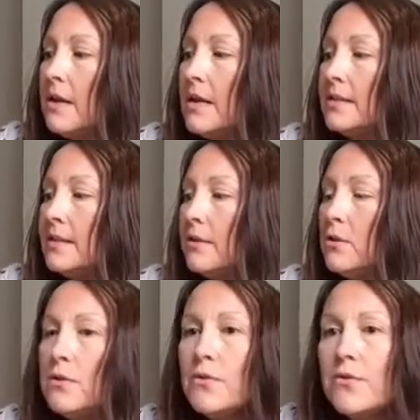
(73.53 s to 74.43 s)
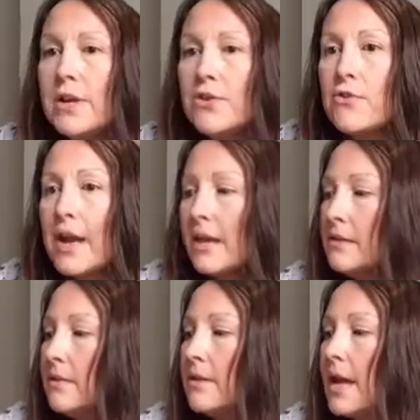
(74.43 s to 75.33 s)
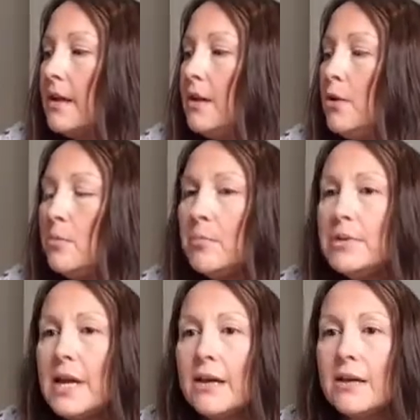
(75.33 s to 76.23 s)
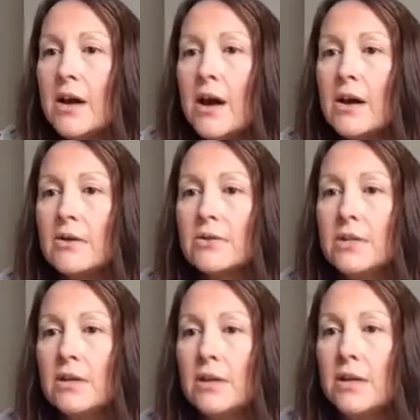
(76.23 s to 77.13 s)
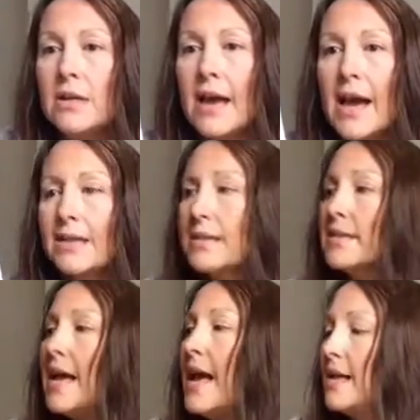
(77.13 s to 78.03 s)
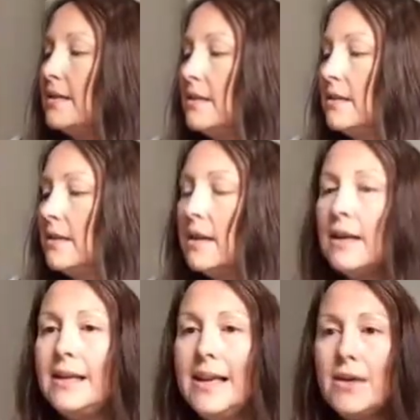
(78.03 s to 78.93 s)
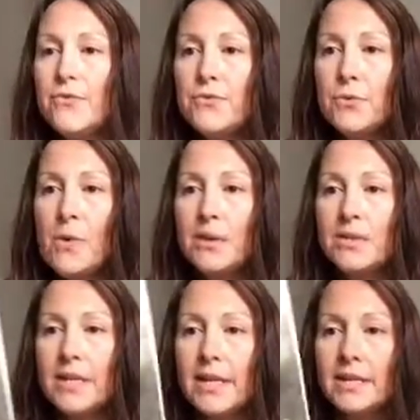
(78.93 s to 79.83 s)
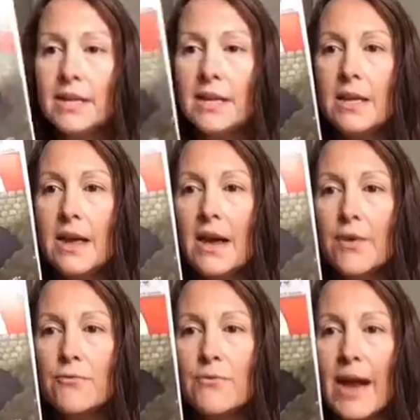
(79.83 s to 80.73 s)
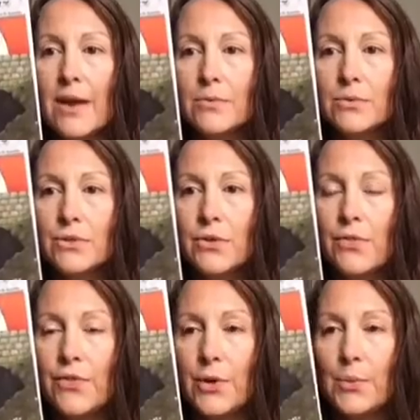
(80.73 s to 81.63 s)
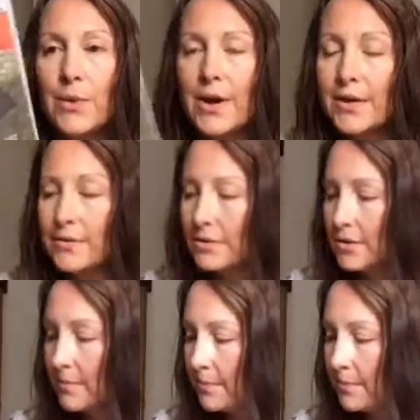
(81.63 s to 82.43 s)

a silvery trail that looped and curled and said, "Lift wanted around the world."